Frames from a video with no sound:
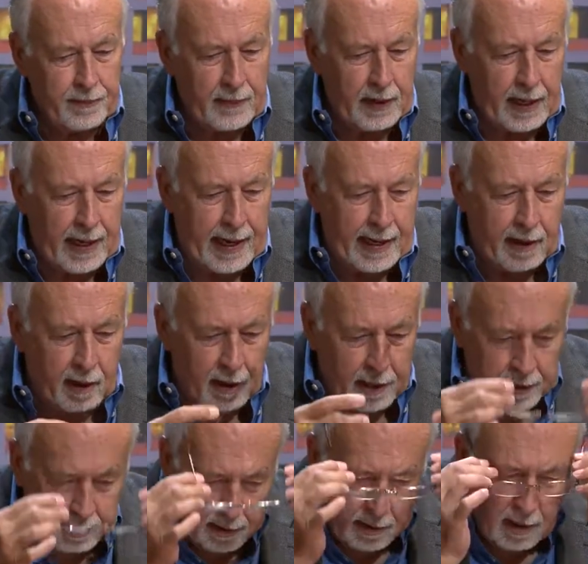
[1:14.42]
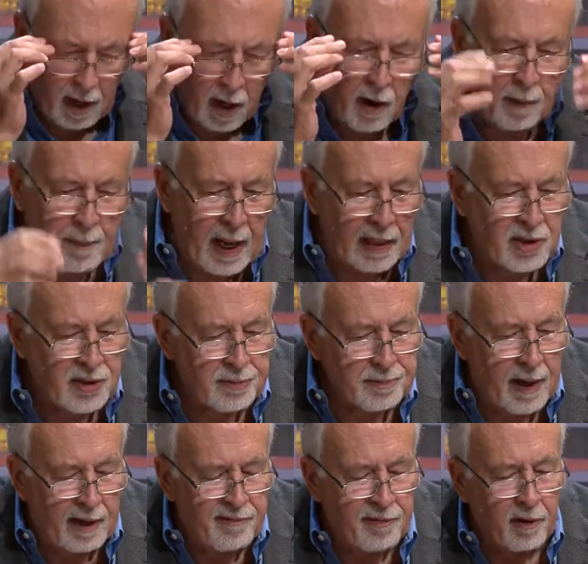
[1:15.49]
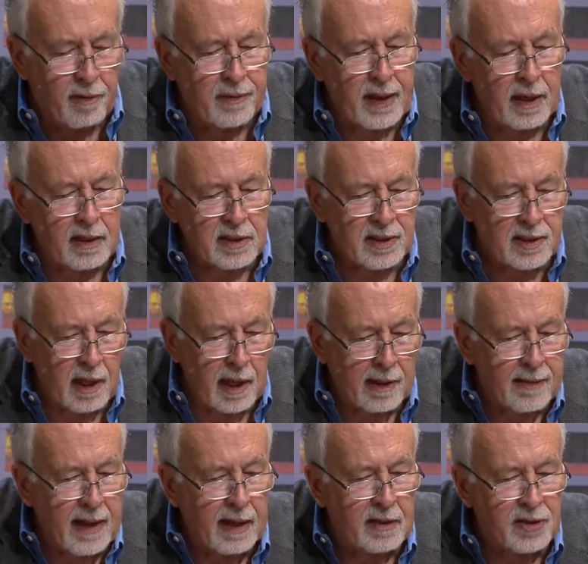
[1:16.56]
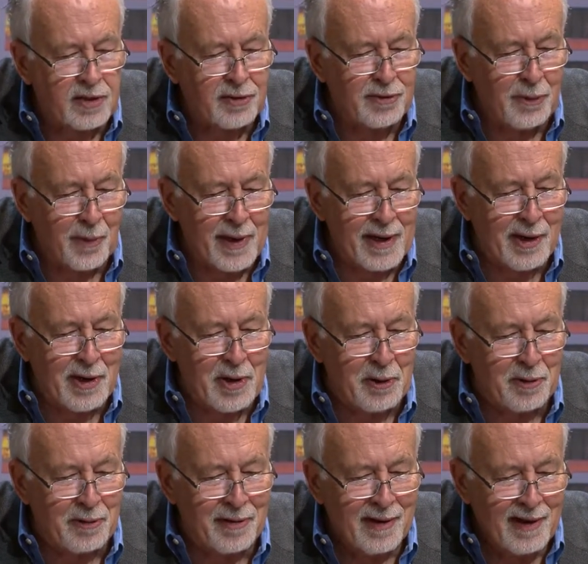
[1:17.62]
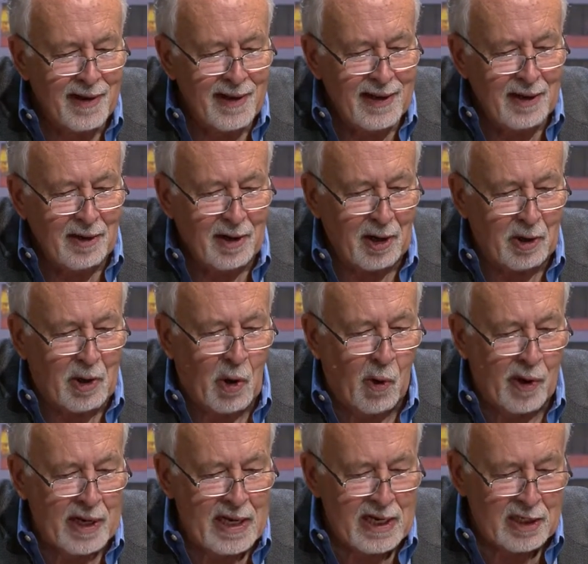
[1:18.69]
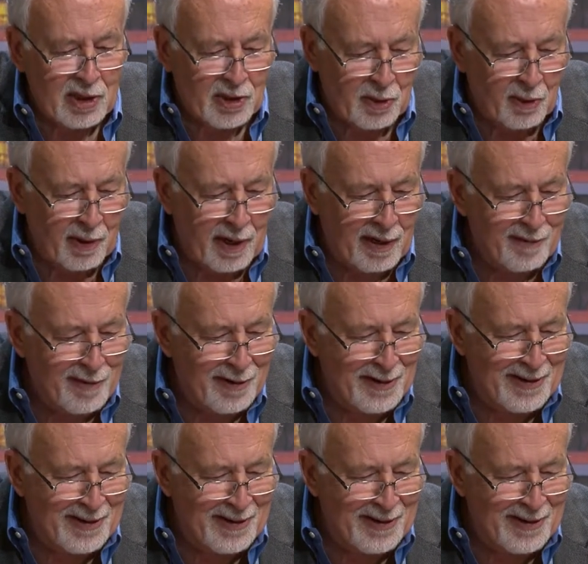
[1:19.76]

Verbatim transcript: Hang on. Oh, my, my fault. That is not. That's three cute little corgis or whatever.